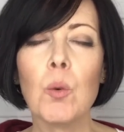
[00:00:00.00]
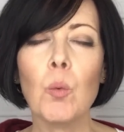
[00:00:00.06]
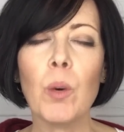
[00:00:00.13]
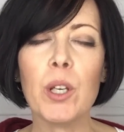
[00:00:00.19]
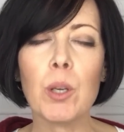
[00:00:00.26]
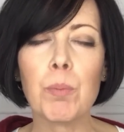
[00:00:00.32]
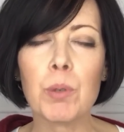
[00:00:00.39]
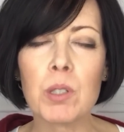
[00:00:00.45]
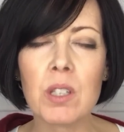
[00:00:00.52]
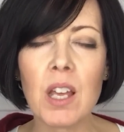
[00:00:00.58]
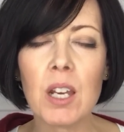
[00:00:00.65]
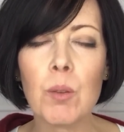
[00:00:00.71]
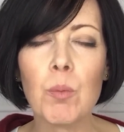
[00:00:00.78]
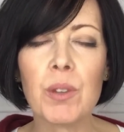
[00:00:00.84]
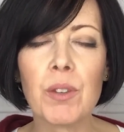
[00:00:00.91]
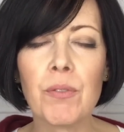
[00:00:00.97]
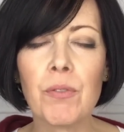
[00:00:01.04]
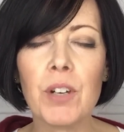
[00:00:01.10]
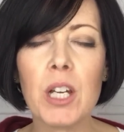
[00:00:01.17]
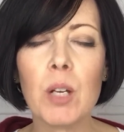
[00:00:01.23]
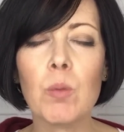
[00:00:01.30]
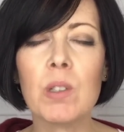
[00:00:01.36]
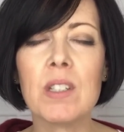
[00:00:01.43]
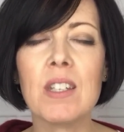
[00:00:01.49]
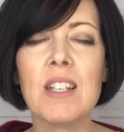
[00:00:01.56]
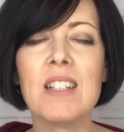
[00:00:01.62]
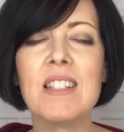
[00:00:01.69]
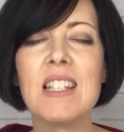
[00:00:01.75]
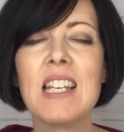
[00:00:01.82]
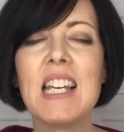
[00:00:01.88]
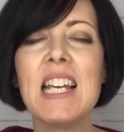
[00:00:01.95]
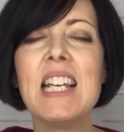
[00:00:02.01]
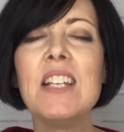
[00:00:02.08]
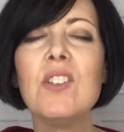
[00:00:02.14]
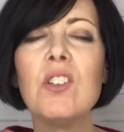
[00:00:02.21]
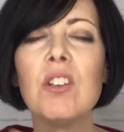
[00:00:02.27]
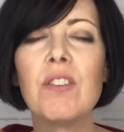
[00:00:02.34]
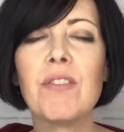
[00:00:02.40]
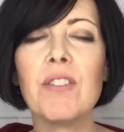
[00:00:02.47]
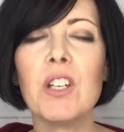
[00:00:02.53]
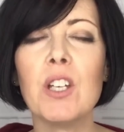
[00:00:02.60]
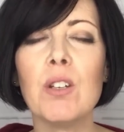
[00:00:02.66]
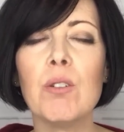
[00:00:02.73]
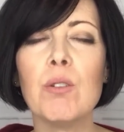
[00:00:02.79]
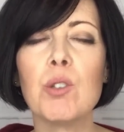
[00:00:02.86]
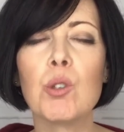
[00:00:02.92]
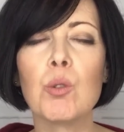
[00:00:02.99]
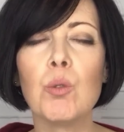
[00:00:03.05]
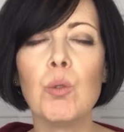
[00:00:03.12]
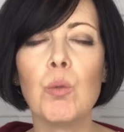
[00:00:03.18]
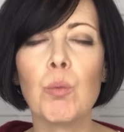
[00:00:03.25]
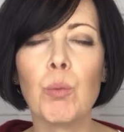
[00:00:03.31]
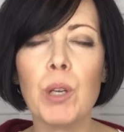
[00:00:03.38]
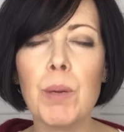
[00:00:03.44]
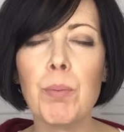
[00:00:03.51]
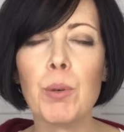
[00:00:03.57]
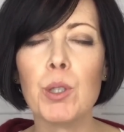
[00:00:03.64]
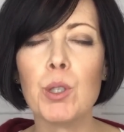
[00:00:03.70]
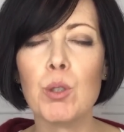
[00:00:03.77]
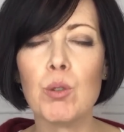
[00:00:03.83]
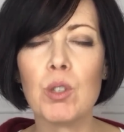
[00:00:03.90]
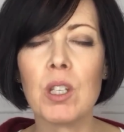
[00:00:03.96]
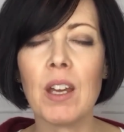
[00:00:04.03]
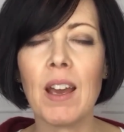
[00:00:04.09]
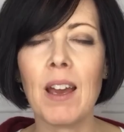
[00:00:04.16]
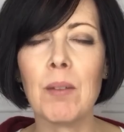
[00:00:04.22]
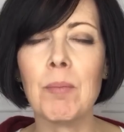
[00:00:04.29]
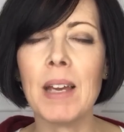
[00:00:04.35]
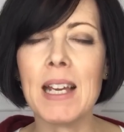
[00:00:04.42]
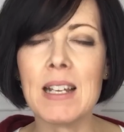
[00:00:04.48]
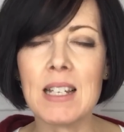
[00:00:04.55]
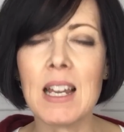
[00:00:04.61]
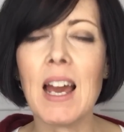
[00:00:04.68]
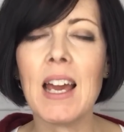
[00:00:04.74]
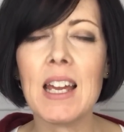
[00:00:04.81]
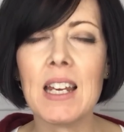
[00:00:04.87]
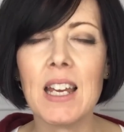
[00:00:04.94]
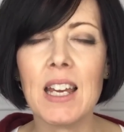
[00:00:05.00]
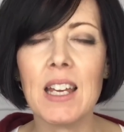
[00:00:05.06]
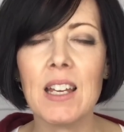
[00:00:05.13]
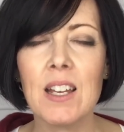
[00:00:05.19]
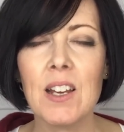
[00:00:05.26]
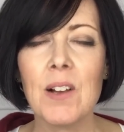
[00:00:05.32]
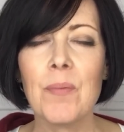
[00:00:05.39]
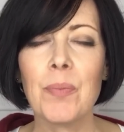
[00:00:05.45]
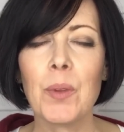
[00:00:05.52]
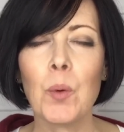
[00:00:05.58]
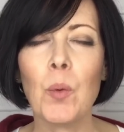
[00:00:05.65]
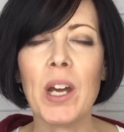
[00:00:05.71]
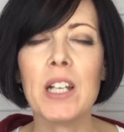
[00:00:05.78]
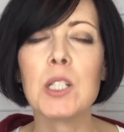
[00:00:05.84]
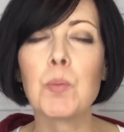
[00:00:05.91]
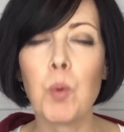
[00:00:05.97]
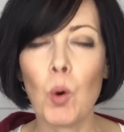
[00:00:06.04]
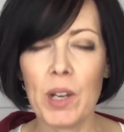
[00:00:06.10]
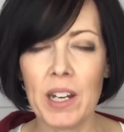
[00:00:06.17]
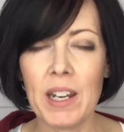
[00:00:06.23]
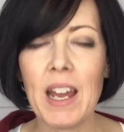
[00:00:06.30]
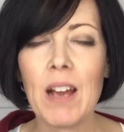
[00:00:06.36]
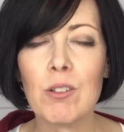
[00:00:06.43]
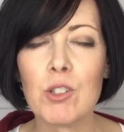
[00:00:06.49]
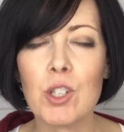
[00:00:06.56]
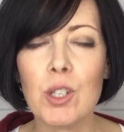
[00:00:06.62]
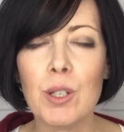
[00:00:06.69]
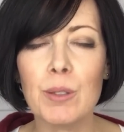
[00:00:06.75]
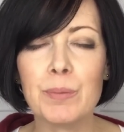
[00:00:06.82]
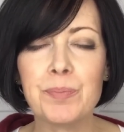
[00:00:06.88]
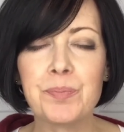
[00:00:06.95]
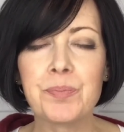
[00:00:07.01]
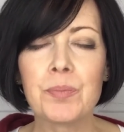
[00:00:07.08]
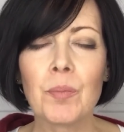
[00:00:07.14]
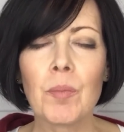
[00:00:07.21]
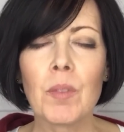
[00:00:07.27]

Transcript: When you're presented with the frequency, it's easier for you to reproduce it and maintain it when it's pointed out to you.